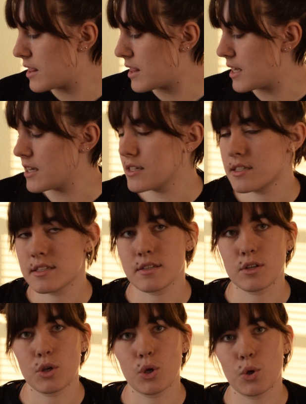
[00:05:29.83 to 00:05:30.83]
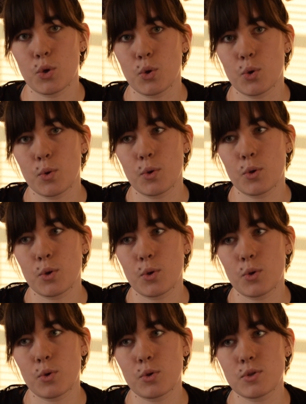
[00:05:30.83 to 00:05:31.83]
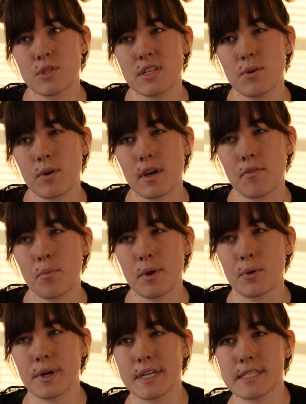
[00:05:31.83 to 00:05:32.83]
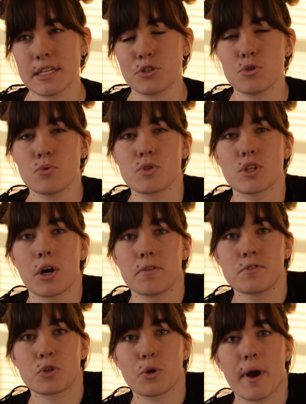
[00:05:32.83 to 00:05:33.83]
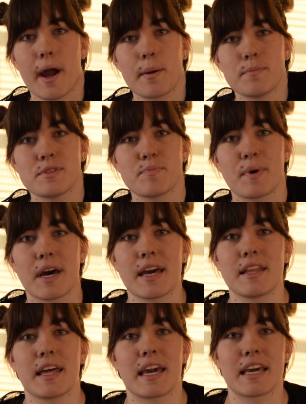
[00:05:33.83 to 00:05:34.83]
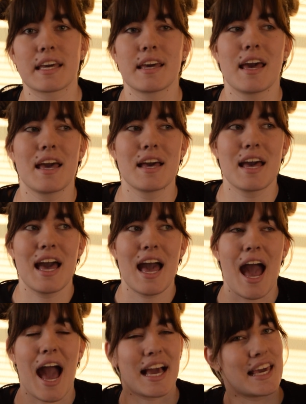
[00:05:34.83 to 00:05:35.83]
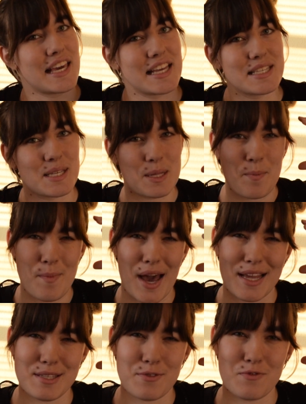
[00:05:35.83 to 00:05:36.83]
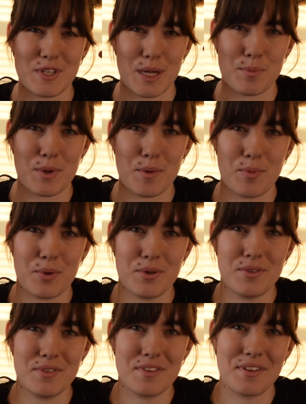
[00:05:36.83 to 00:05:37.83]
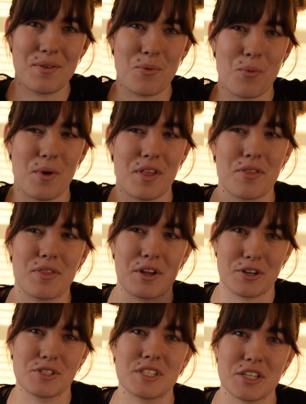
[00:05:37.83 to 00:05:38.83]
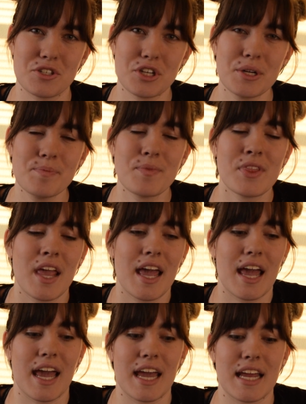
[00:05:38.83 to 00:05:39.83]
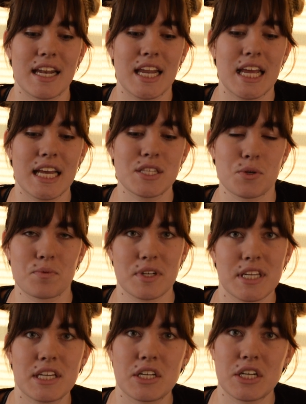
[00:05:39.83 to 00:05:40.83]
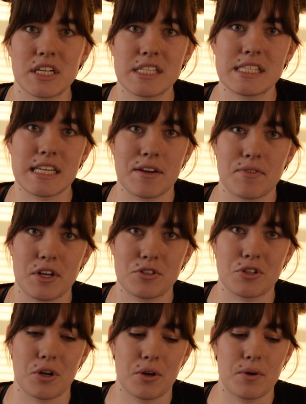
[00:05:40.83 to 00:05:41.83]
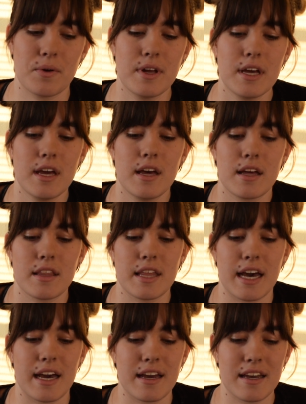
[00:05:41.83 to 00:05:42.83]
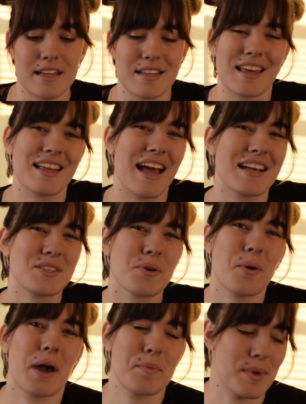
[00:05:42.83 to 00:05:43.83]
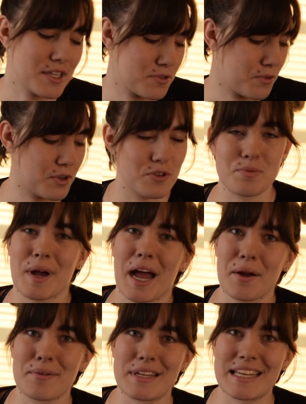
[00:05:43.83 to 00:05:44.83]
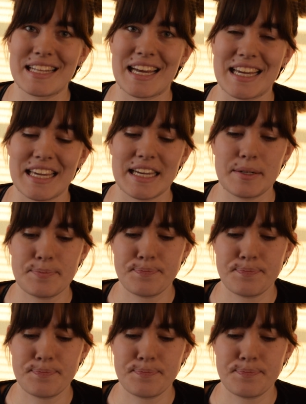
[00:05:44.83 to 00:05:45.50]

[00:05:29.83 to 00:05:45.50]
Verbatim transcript: this secret government organization who solves crimes by like hacking into the minds of dead people with their stitcher and it's a really good sci-fi show that it, has quite mixed reviews but I really like it